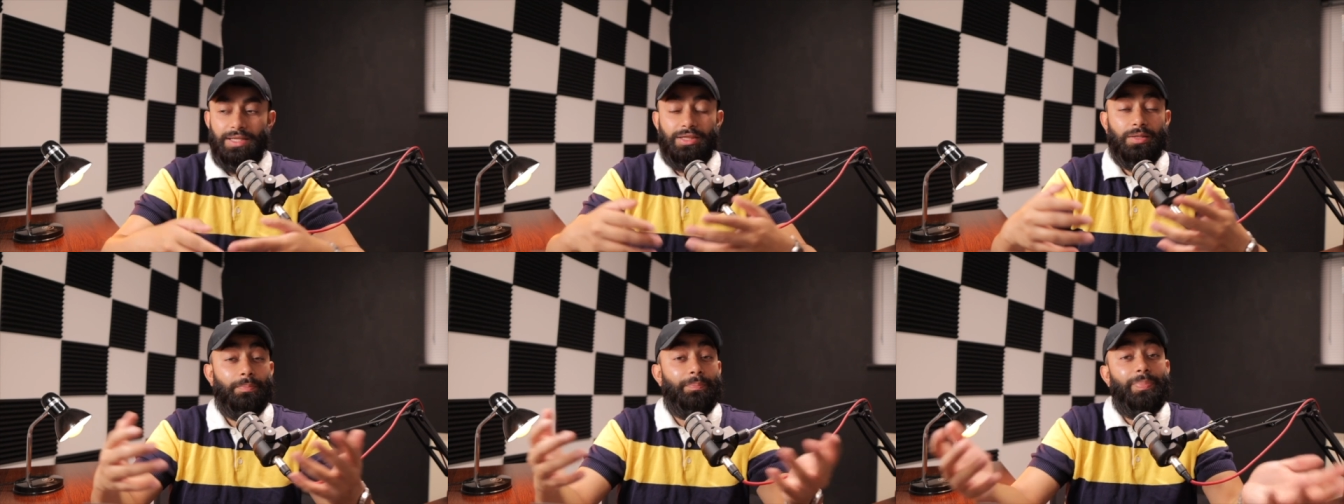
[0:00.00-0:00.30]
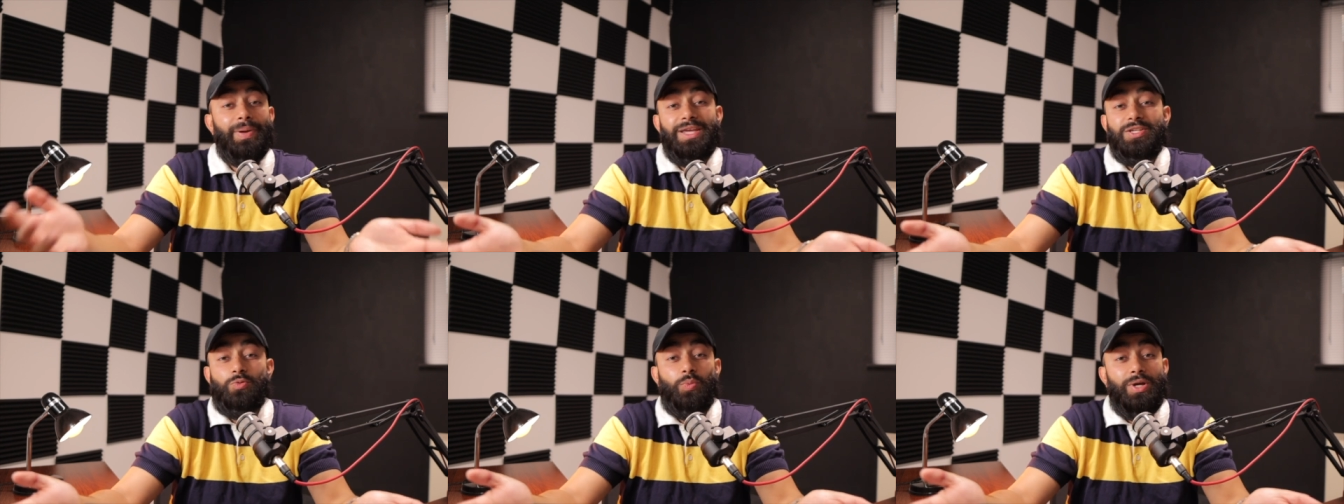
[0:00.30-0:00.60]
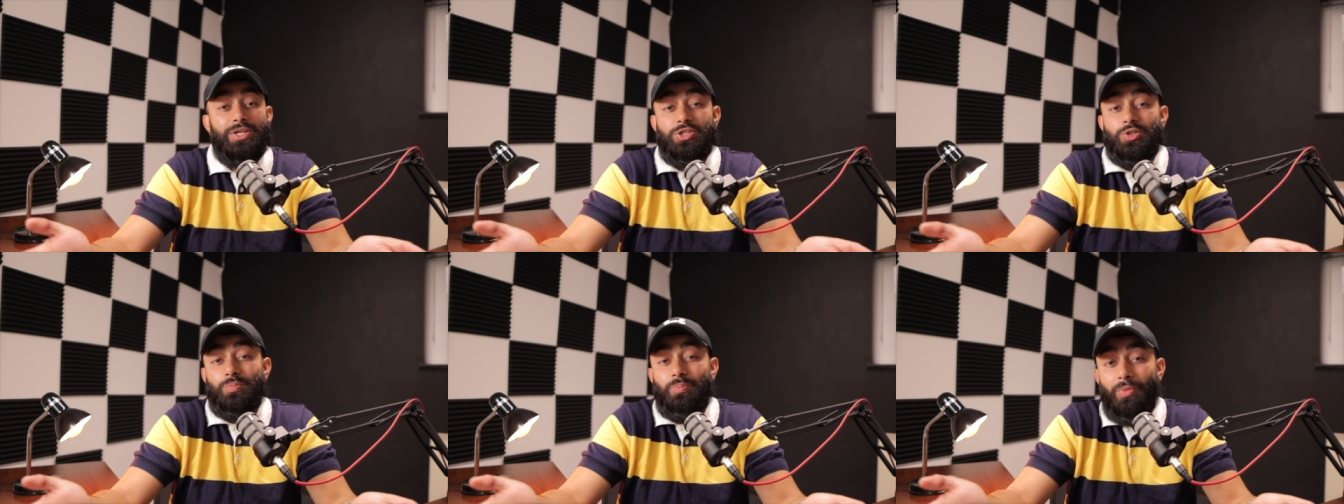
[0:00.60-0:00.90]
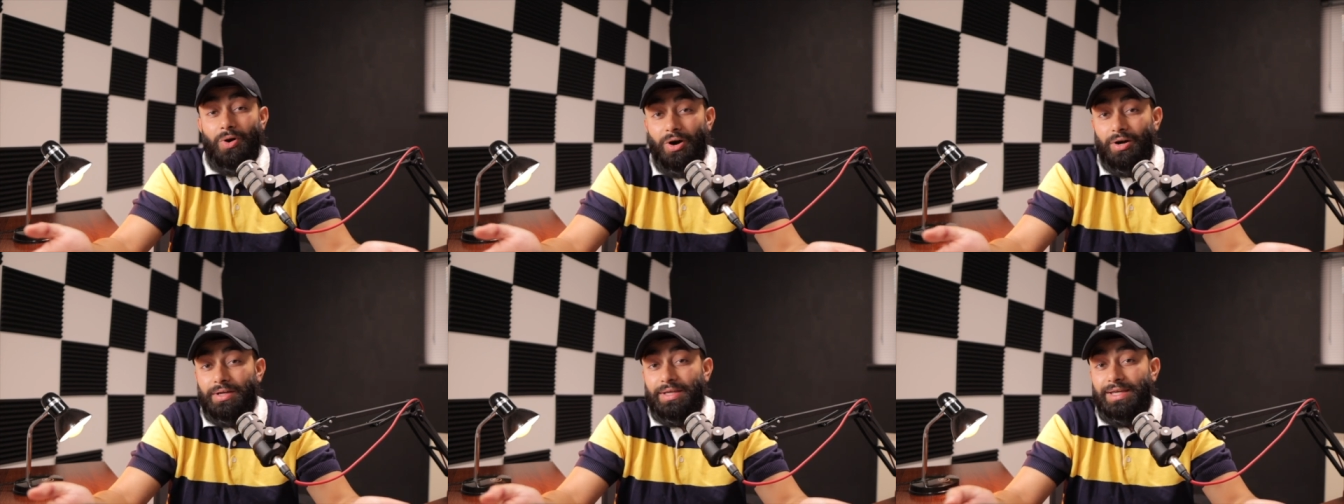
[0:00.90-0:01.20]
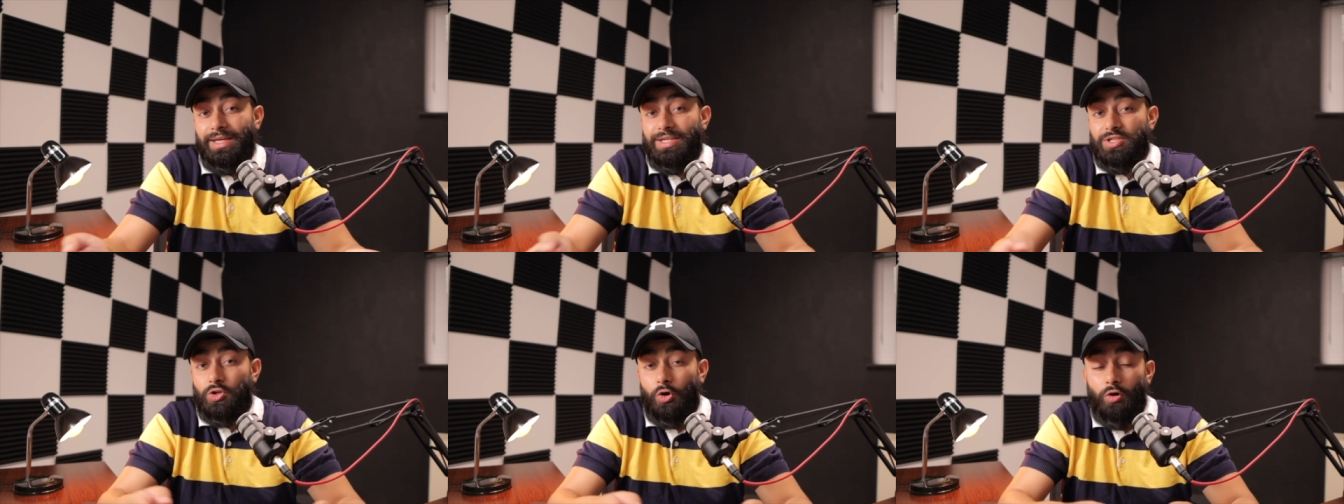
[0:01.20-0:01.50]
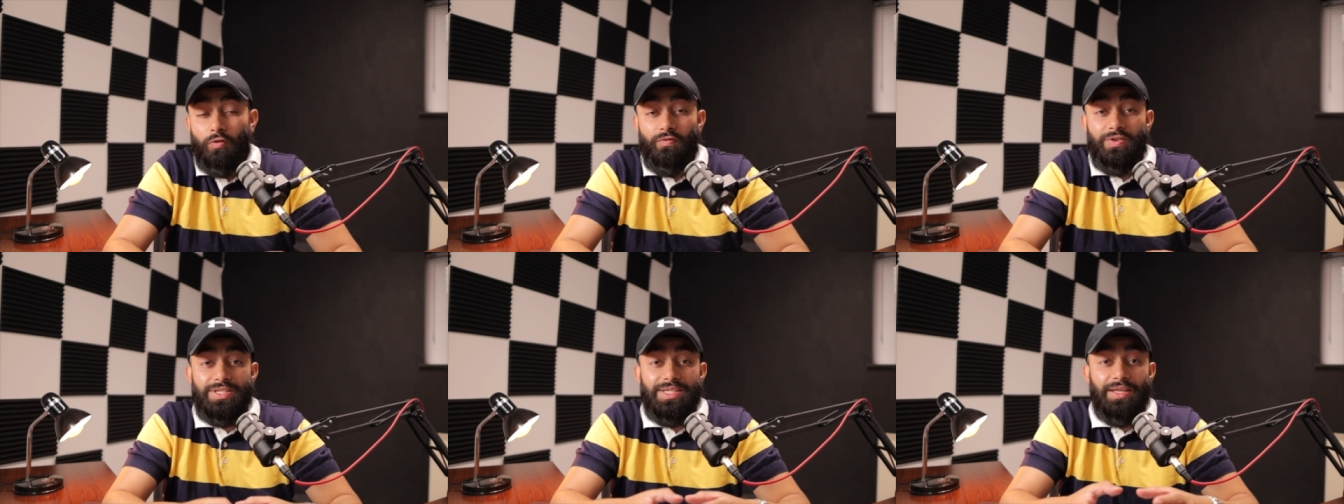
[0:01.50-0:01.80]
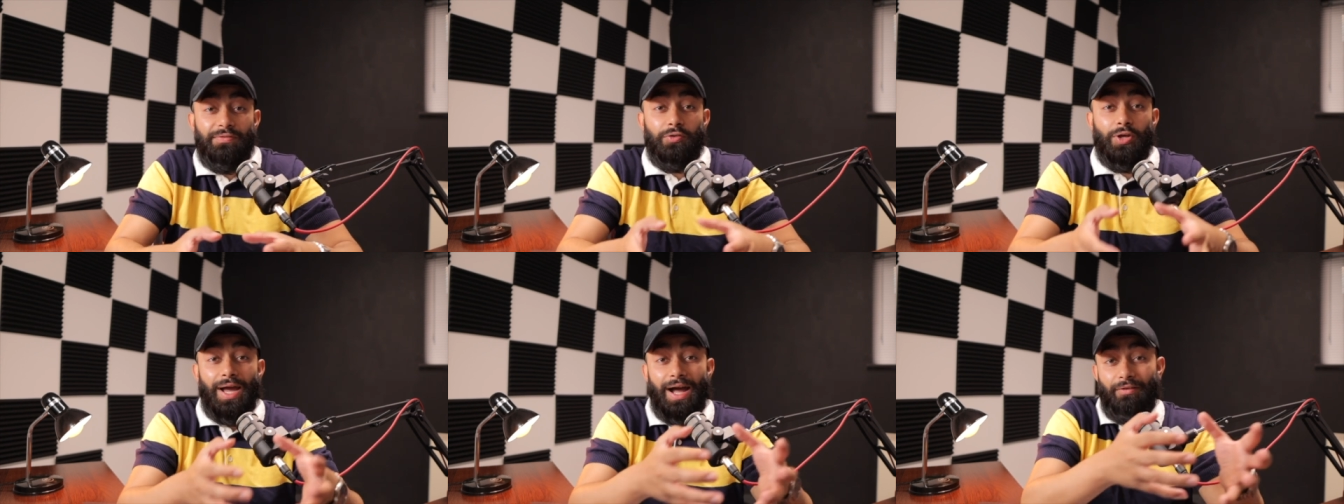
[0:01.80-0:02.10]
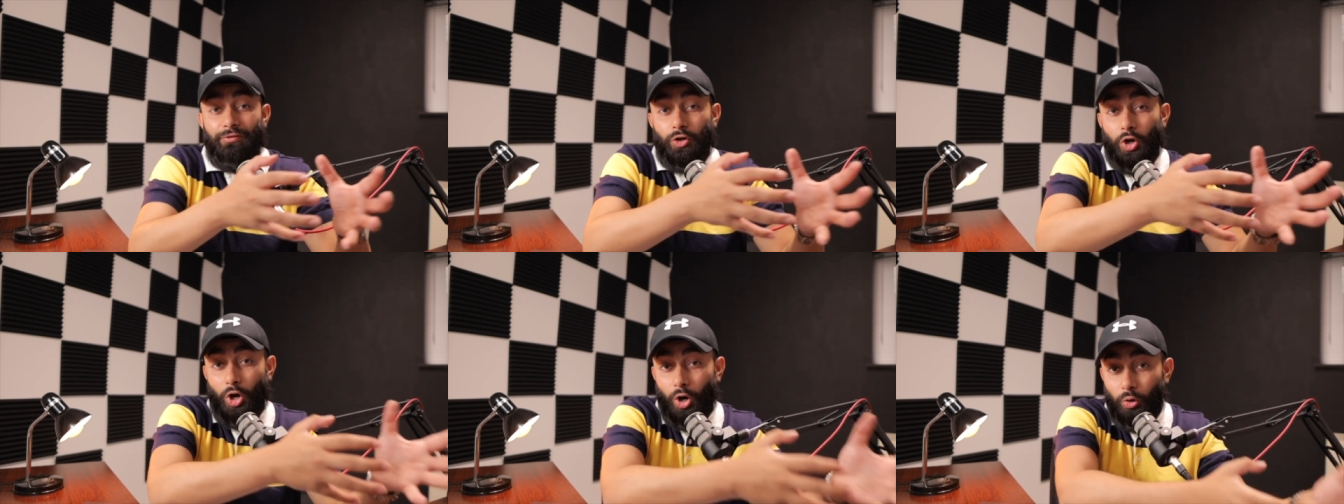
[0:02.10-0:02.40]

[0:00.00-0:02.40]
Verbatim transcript: The best way to market is obviously if you have your